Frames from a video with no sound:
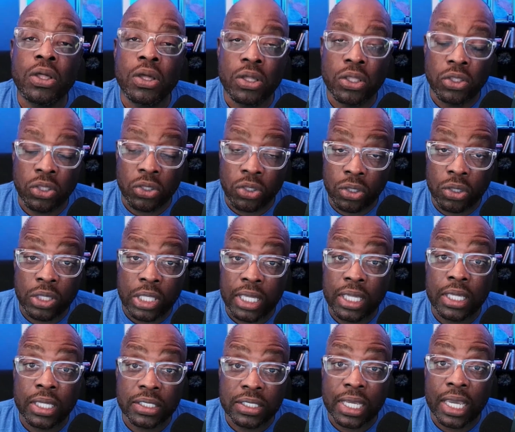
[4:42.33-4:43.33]
the
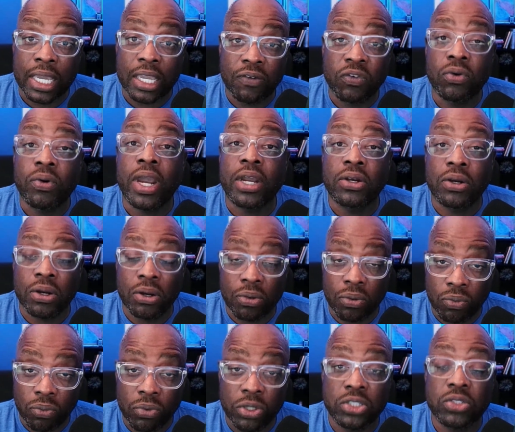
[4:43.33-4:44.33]
executive director,
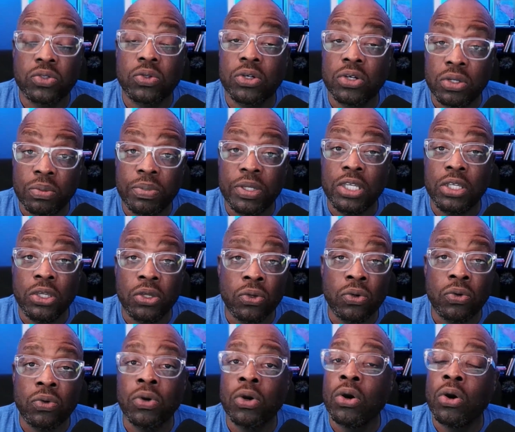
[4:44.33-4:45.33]
which could be
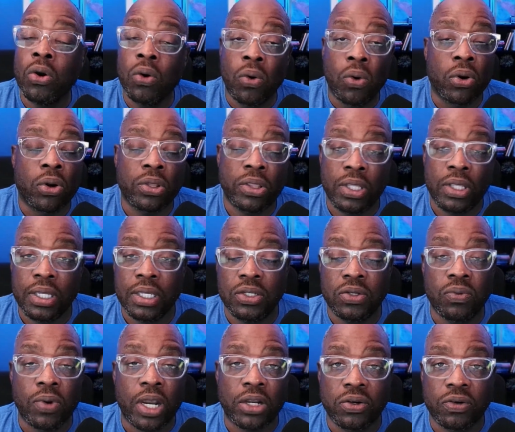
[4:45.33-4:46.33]
you or the
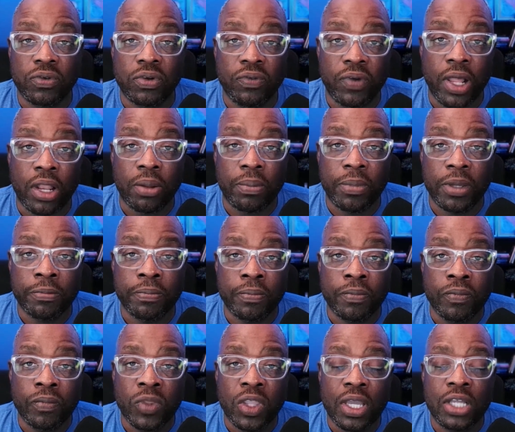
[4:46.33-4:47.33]
director of development.
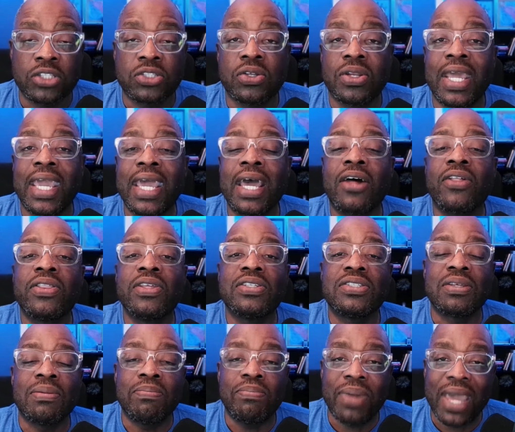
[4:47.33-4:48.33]
And so now this
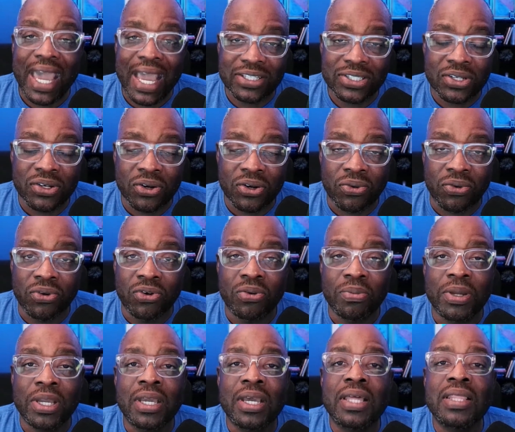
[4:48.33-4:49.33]
ambassador
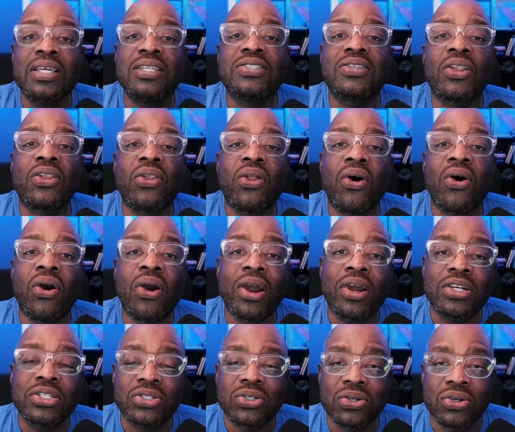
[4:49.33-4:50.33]
group, this
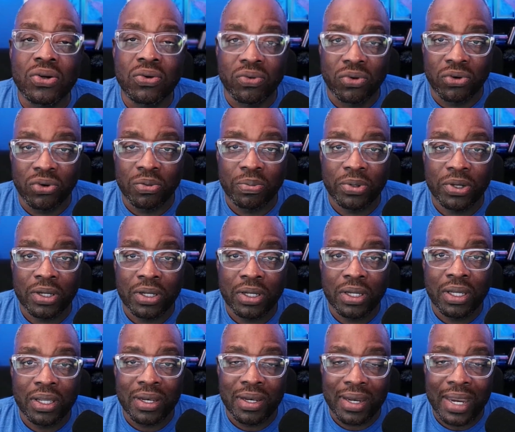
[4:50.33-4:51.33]
larger group,
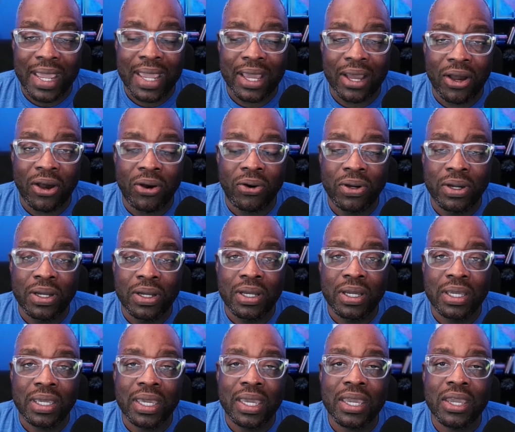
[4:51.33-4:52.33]
now
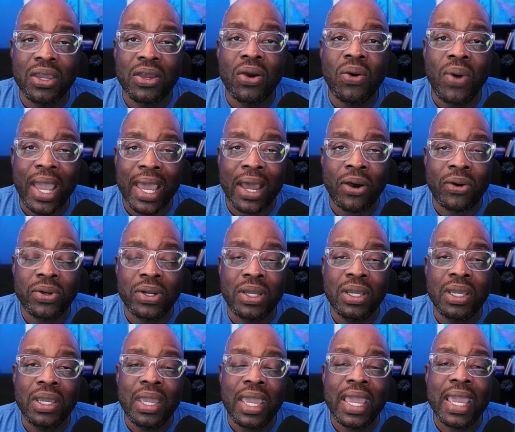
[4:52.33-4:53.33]
can go out
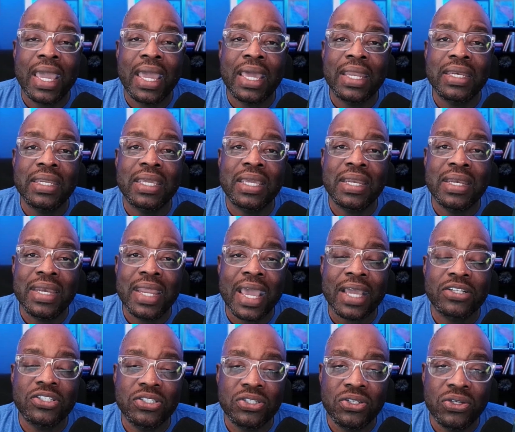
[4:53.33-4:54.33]
and
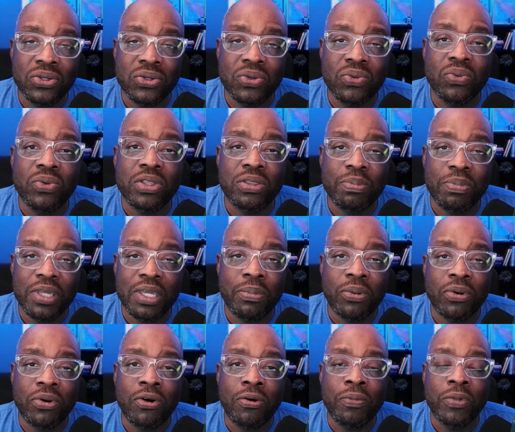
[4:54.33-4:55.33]
connect you with
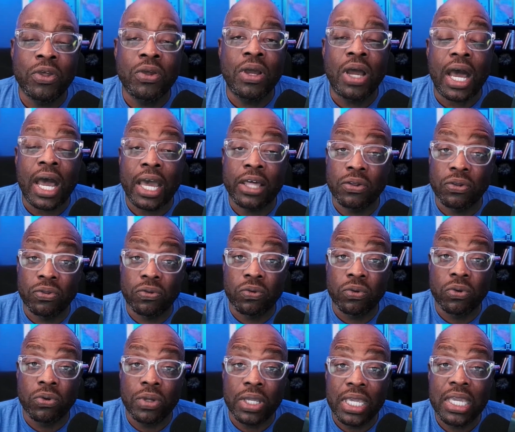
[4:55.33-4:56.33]
people either
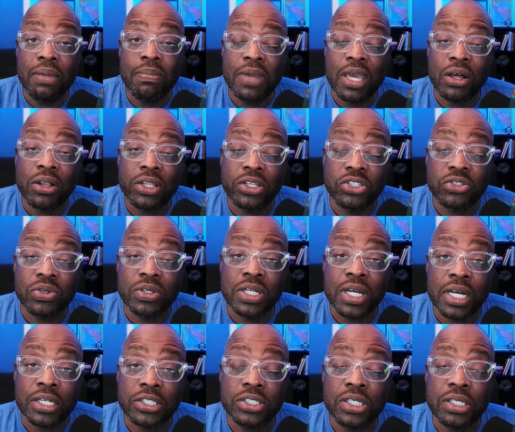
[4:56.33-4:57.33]
through email
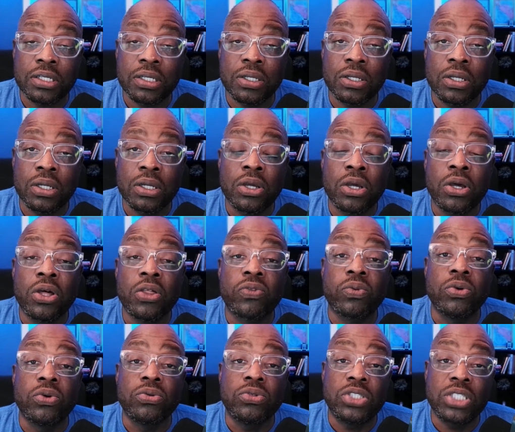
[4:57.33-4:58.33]
introduction,
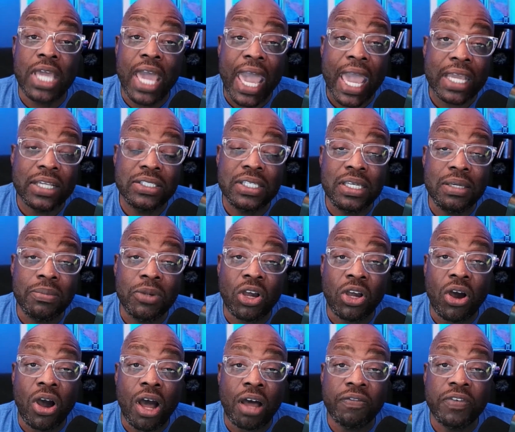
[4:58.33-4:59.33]
through tag team
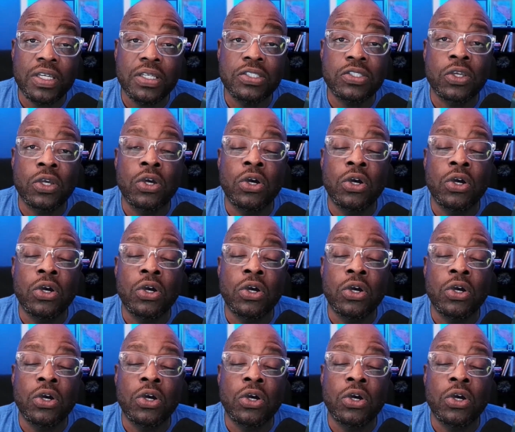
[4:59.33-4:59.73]
coffees,